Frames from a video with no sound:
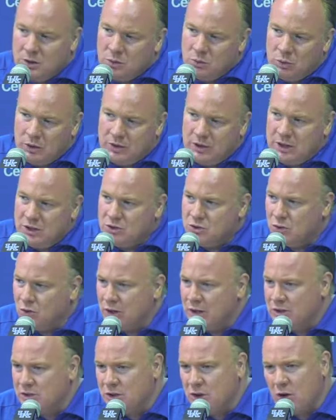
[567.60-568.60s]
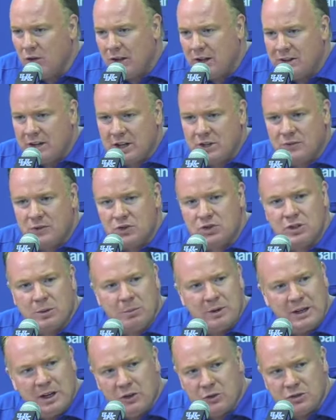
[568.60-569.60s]
with injuries and all that. That's for
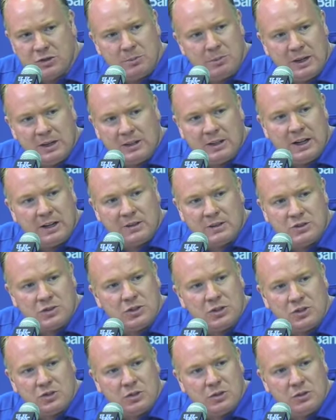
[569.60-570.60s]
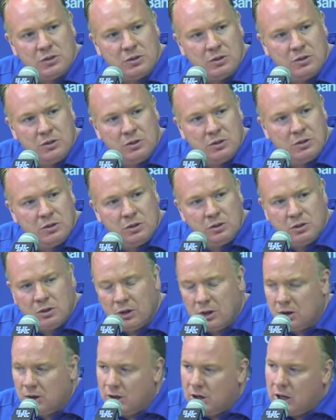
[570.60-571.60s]
somebody else to make that decision,
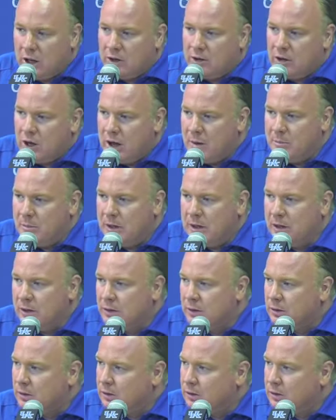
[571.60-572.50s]
not me.